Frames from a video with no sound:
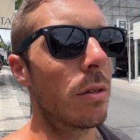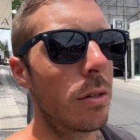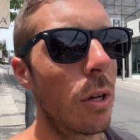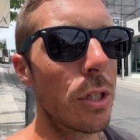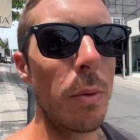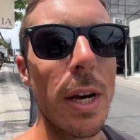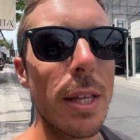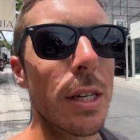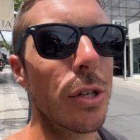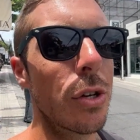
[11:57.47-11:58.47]
Don't do
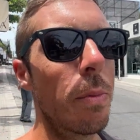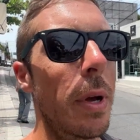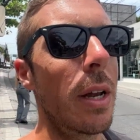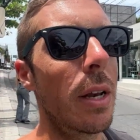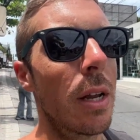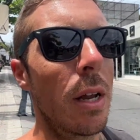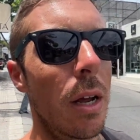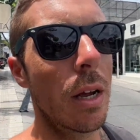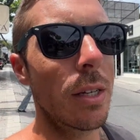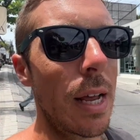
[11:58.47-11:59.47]
anything stupid,
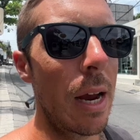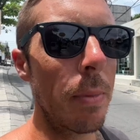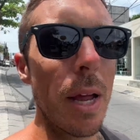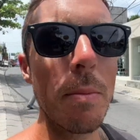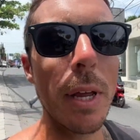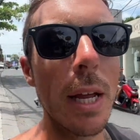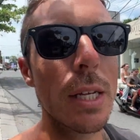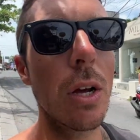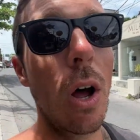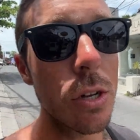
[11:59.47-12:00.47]
because Airbnb
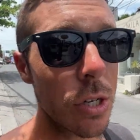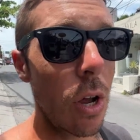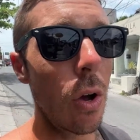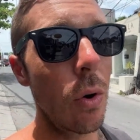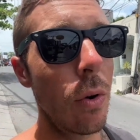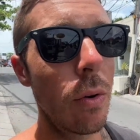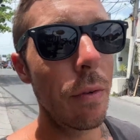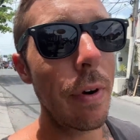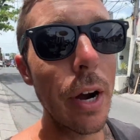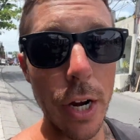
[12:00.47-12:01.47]
is also
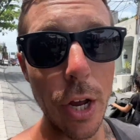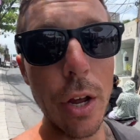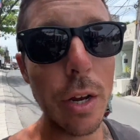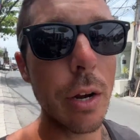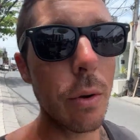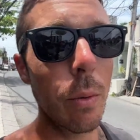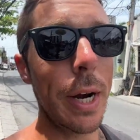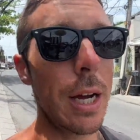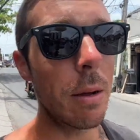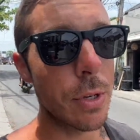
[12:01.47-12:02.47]
very good when
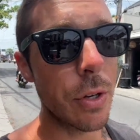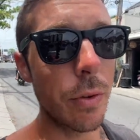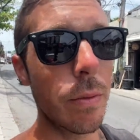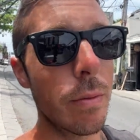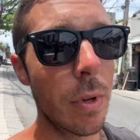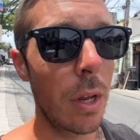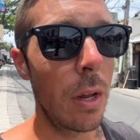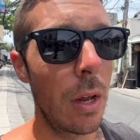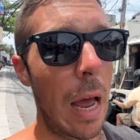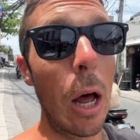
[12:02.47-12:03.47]
it comes to
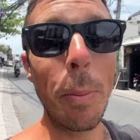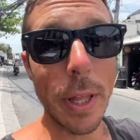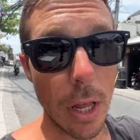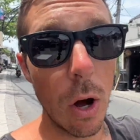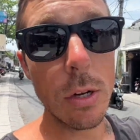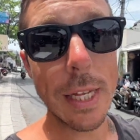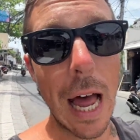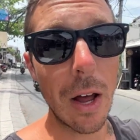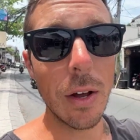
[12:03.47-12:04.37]
helping the host out